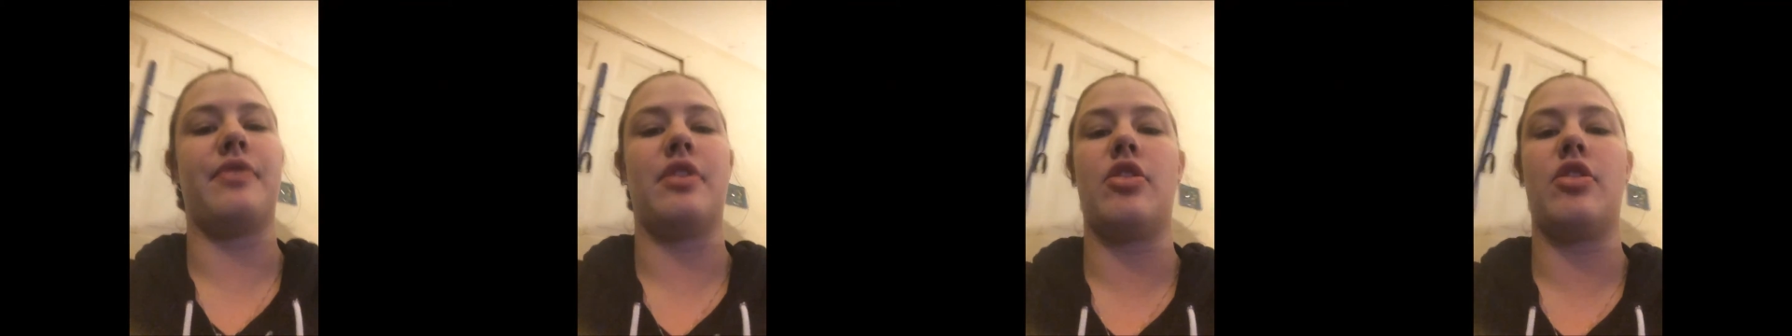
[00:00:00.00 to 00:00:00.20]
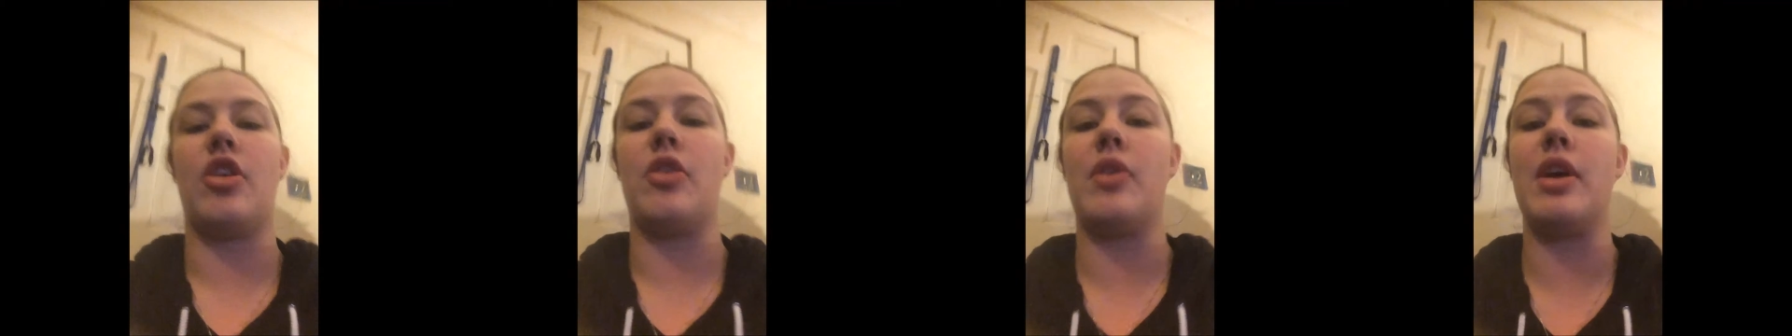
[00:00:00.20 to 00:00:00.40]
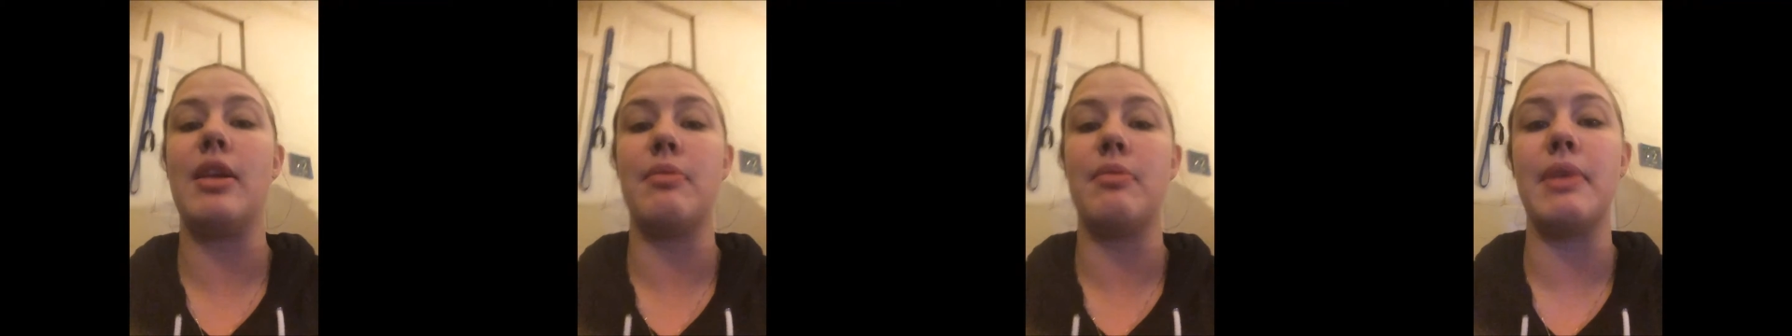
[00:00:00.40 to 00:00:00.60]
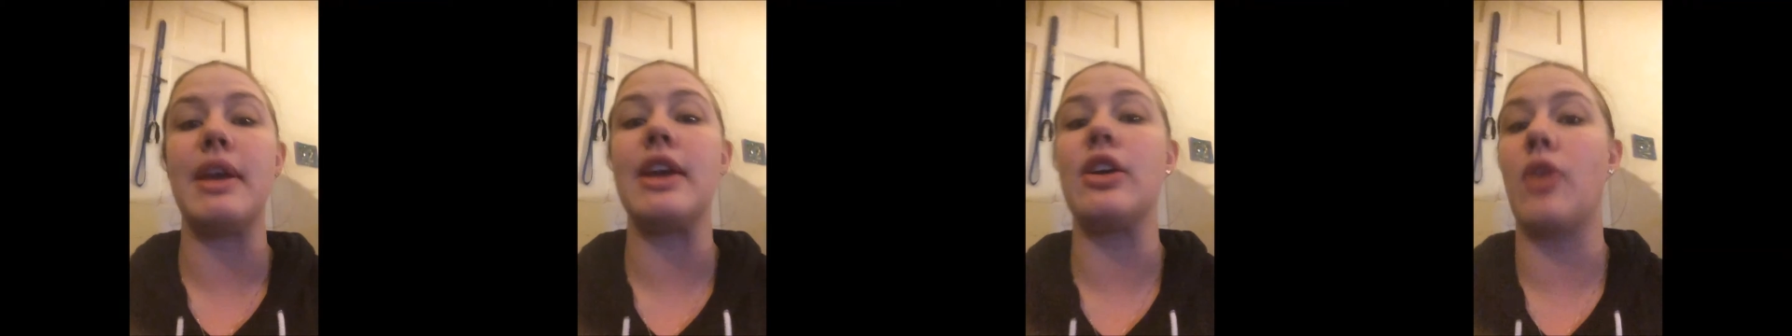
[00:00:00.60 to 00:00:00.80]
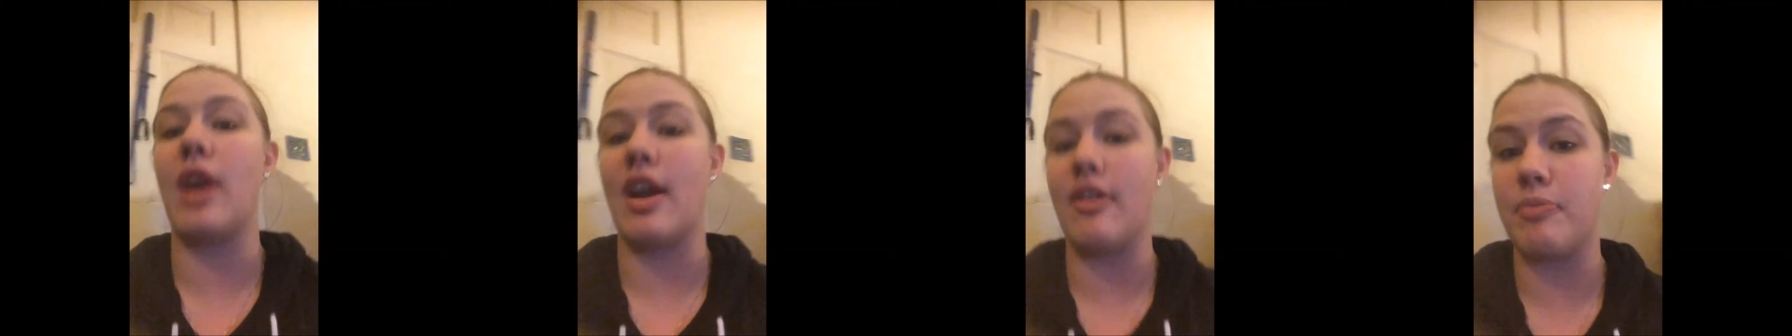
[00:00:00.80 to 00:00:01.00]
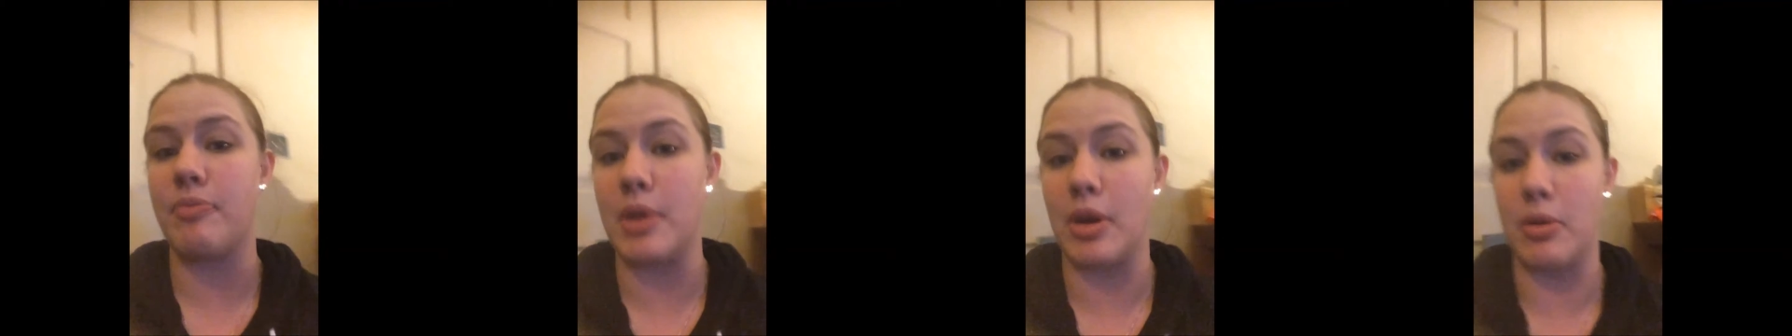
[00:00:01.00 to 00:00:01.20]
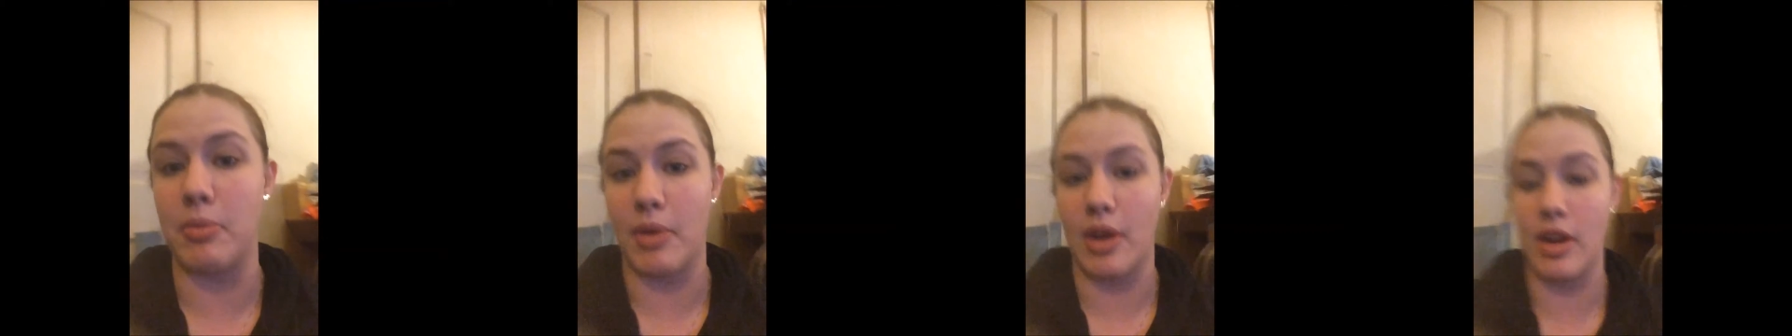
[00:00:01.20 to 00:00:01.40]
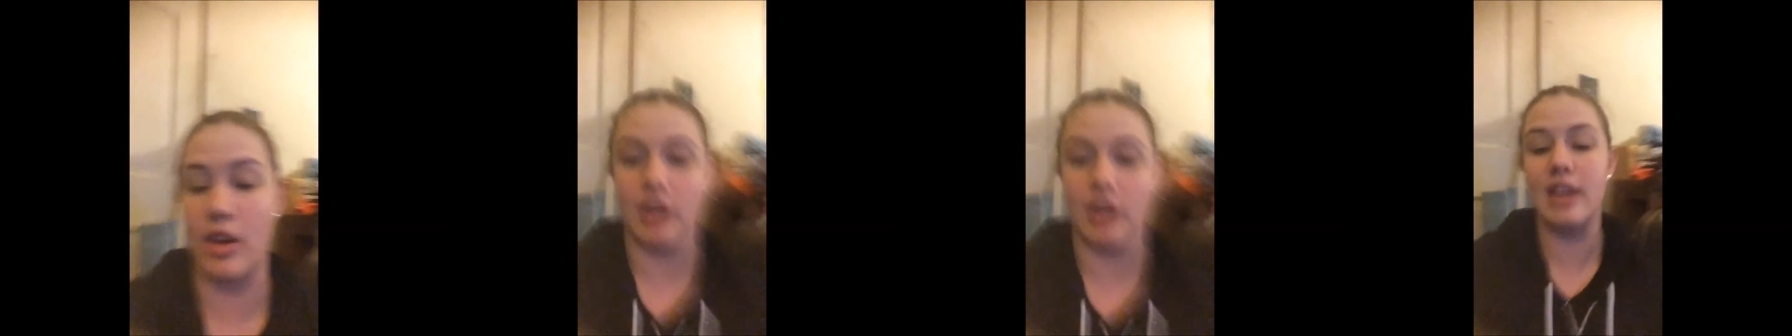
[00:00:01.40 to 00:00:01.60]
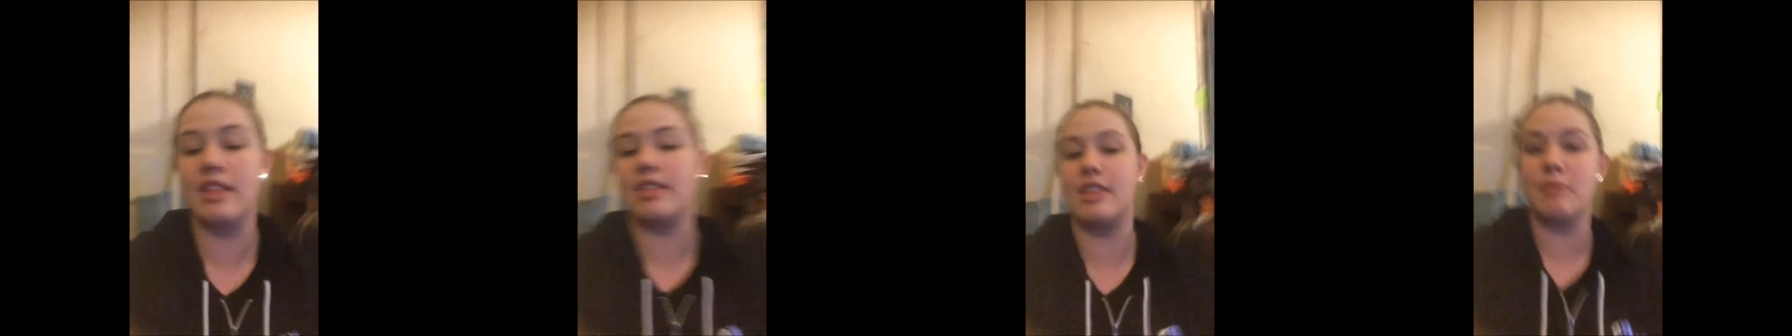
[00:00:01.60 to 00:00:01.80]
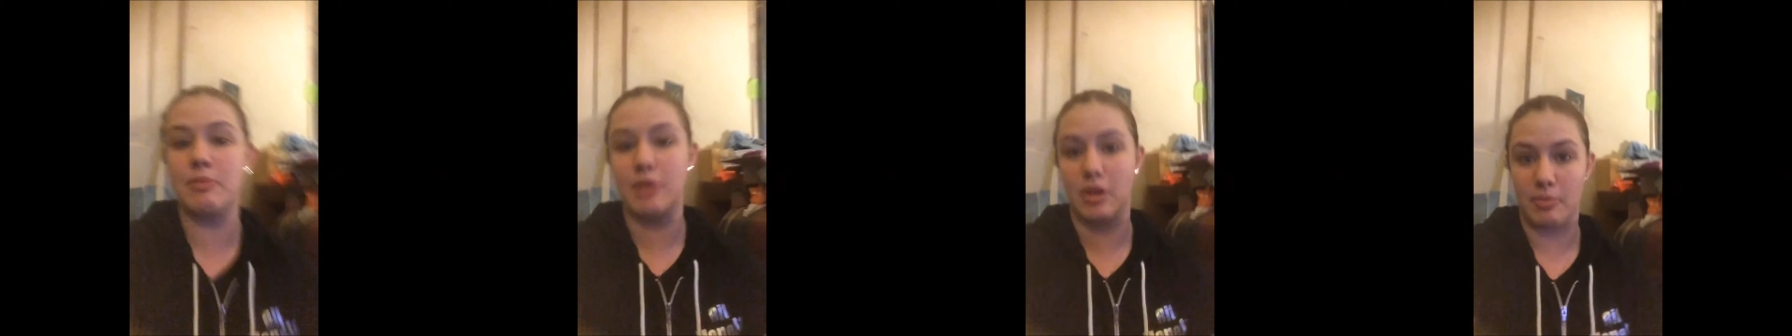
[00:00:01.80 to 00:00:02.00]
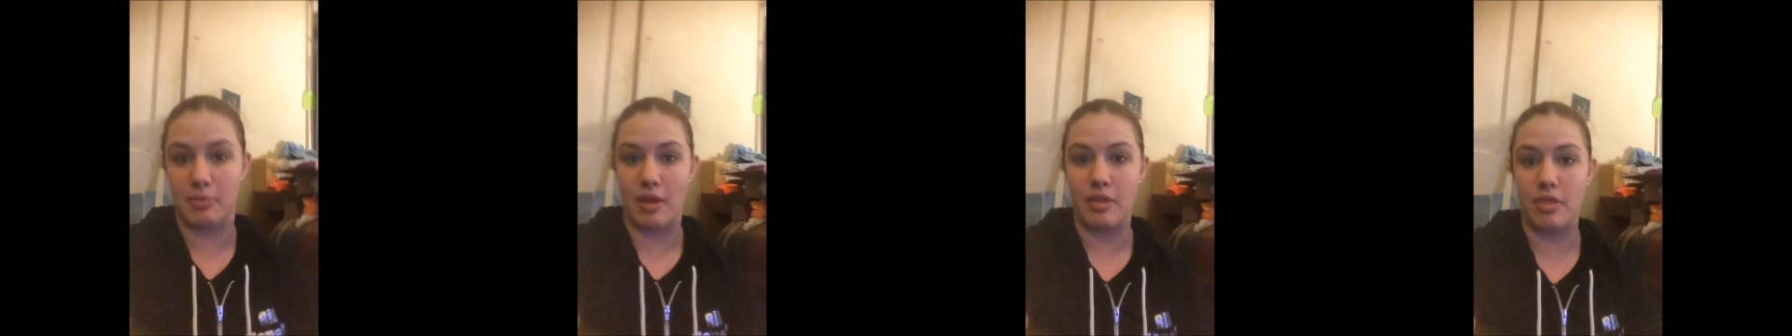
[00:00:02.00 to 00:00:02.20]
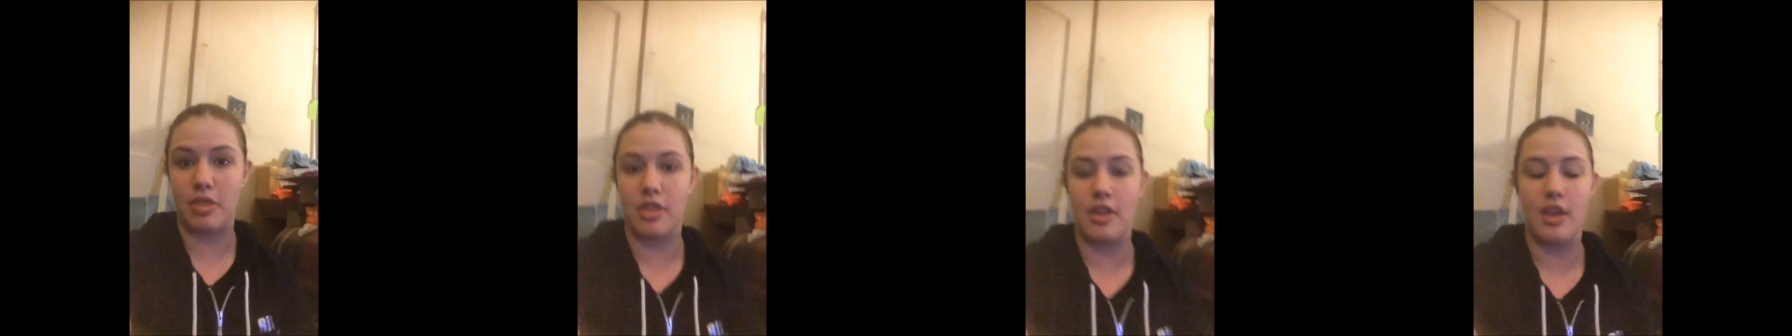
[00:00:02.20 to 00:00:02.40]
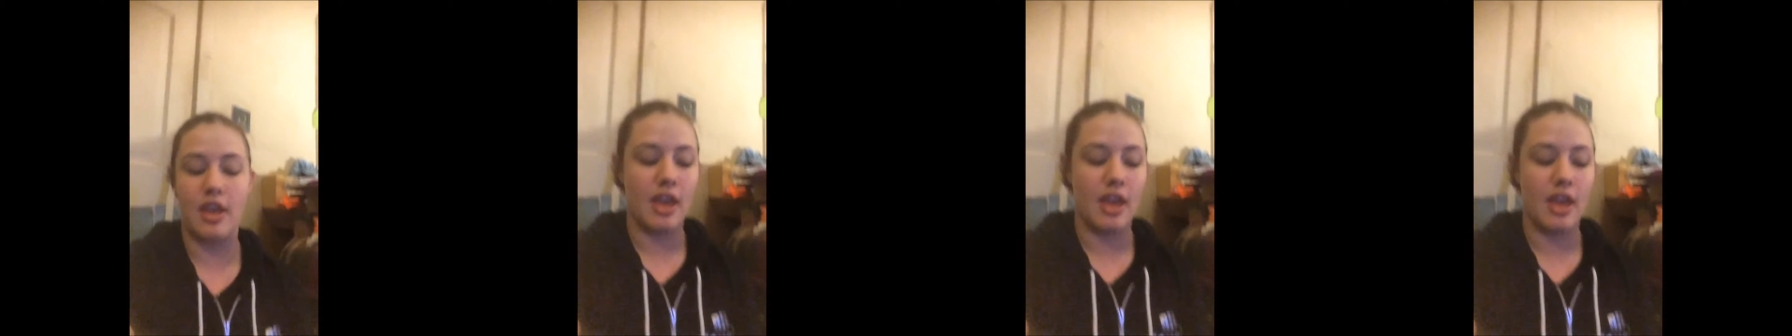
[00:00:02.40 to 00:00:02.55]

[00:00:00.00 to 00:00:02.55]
So it being craft beer, or NC Beer Month,